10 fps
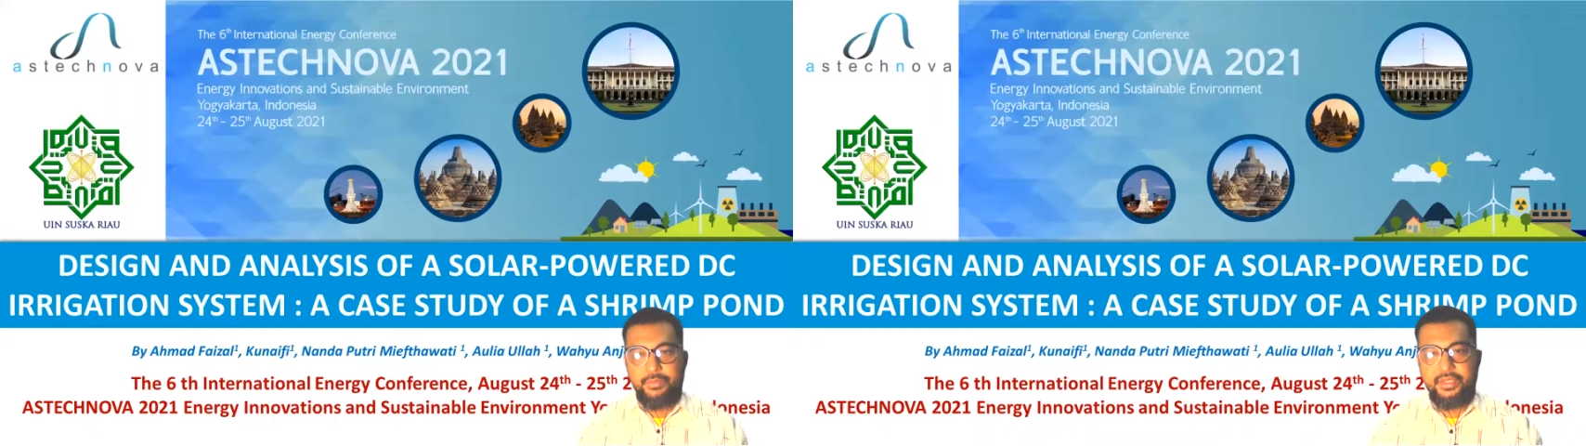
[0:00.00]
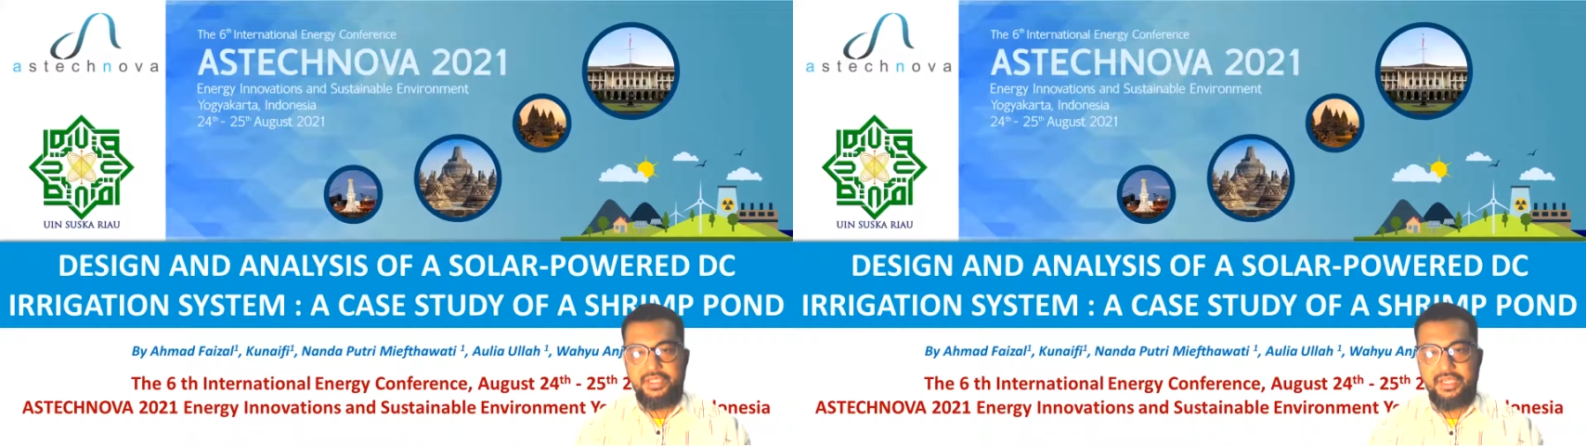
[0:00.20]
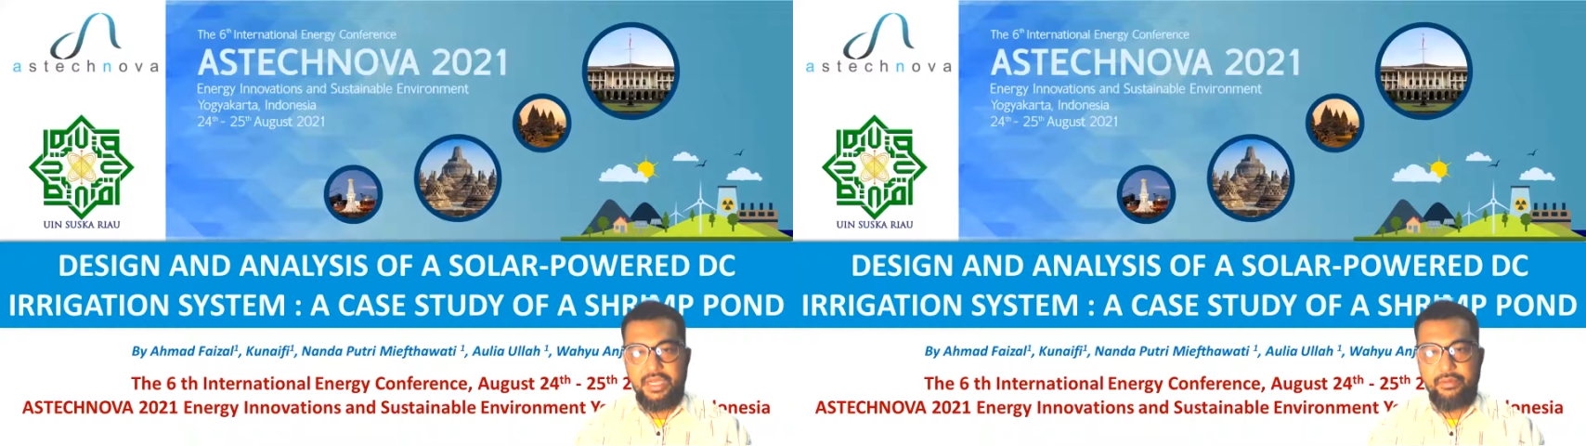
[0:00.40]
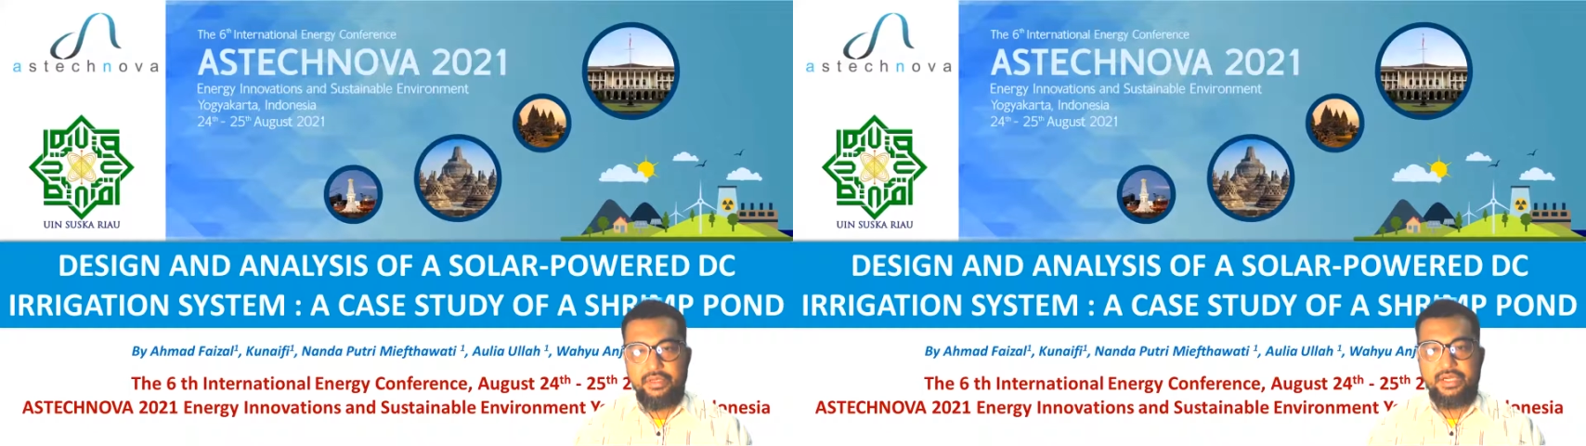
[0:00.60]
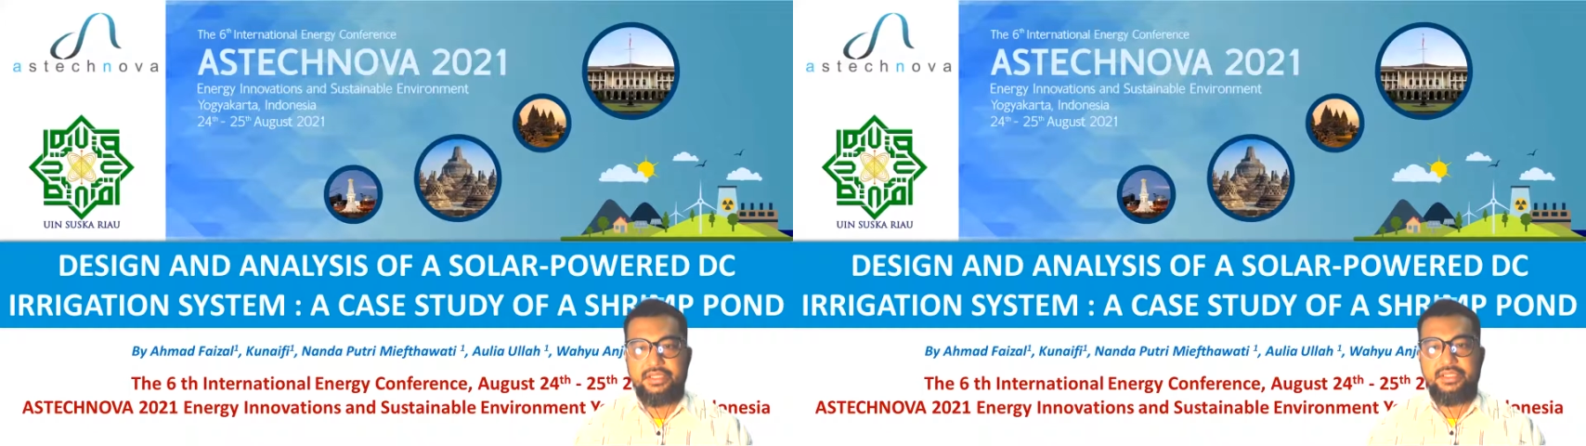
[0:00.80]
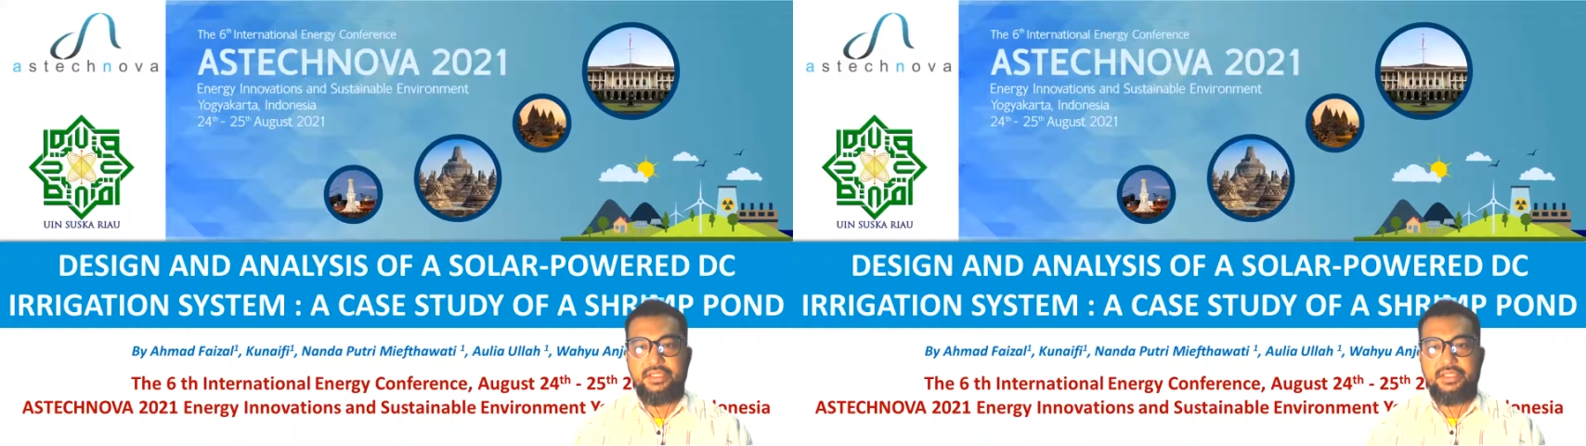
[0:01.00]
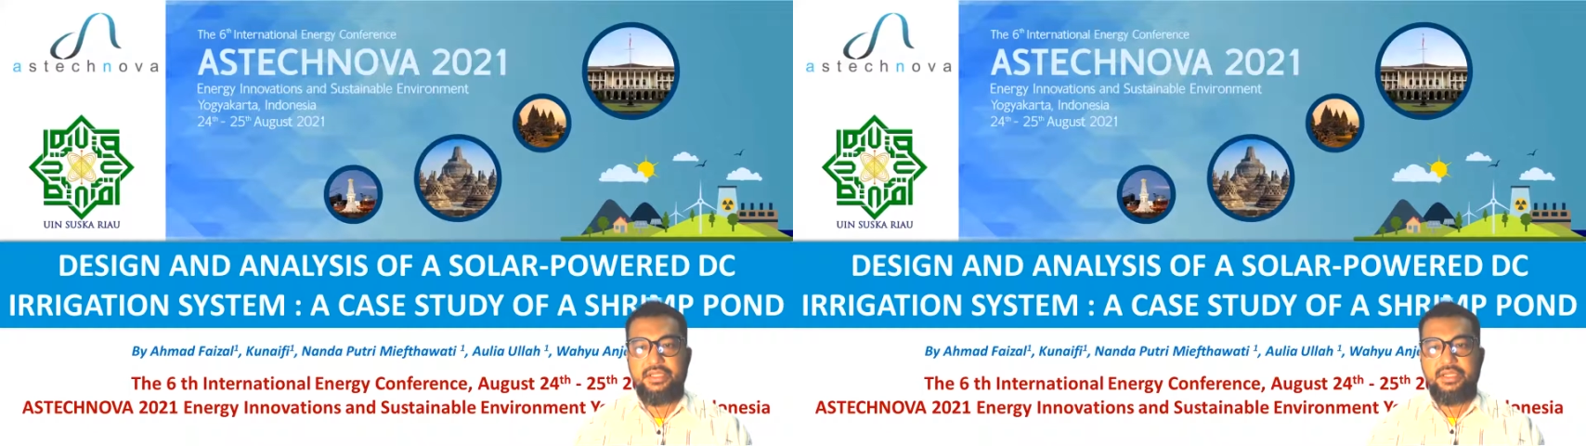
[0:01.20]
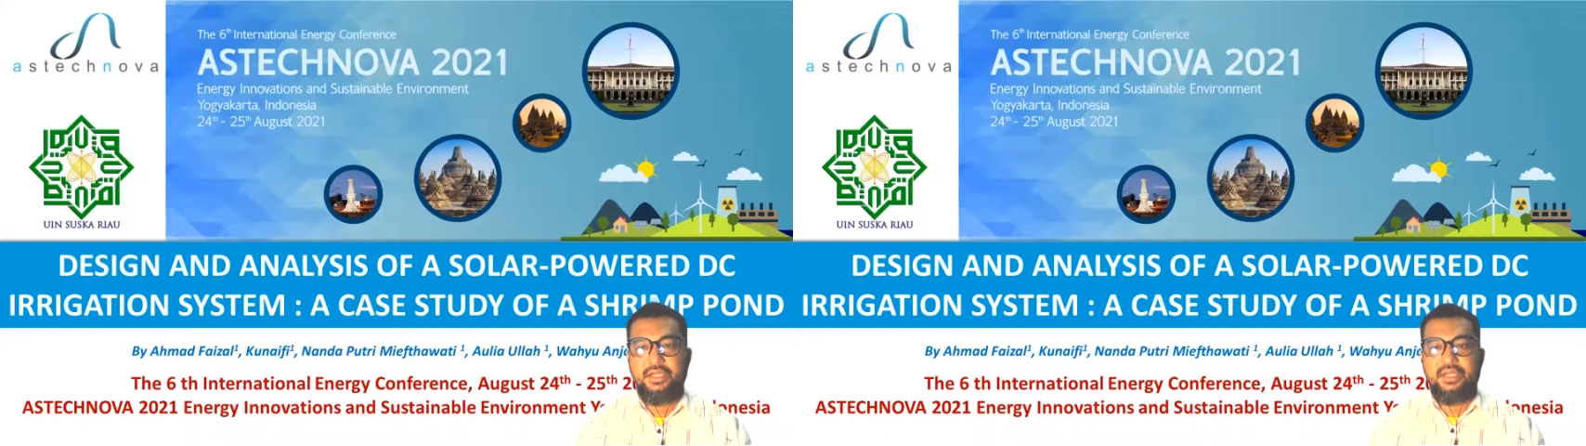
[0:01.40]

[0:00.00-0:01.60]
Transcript: present our article